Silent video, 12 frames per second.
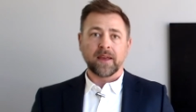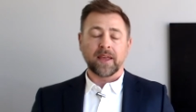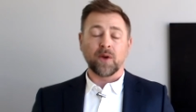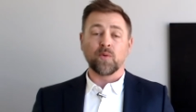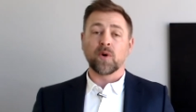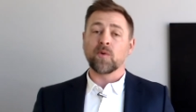
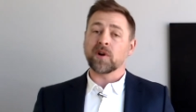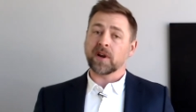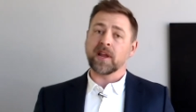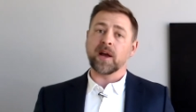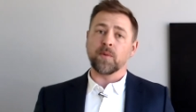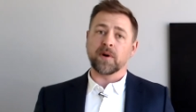And we're
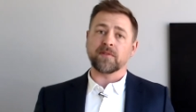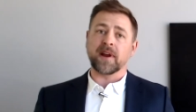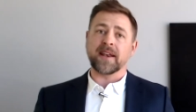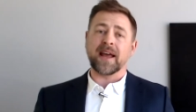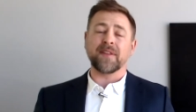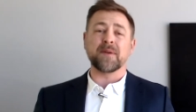working on one right
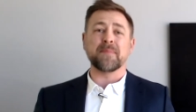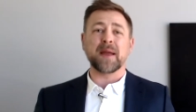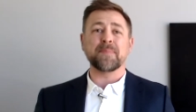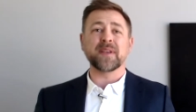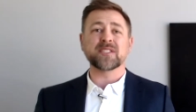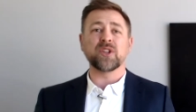now that
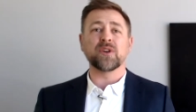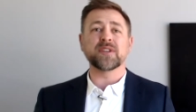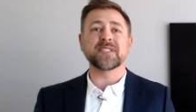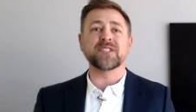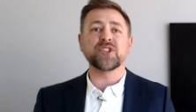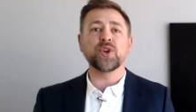might be as long
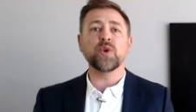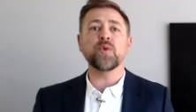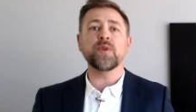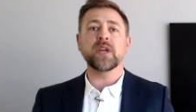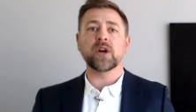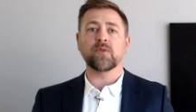as a two
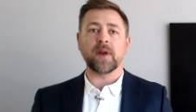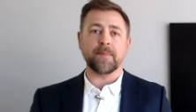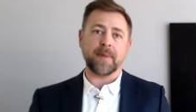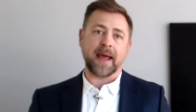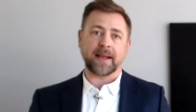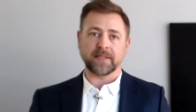year rent
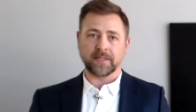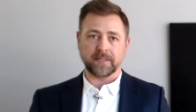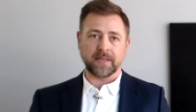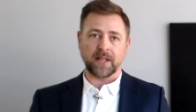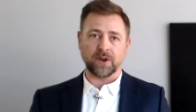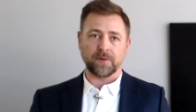back as the
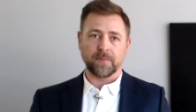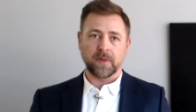seller.